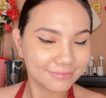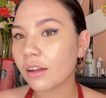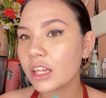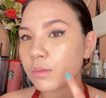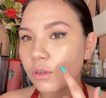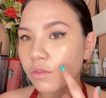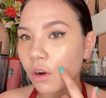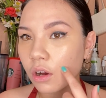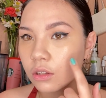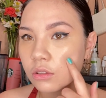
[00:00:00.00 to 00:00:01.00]
Let's move
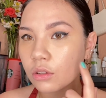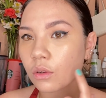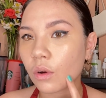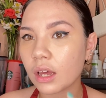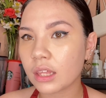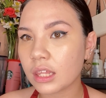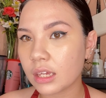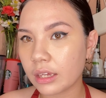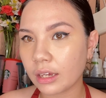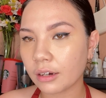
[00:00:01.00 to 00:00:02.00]
on to
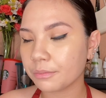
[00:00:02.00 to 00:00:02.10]
the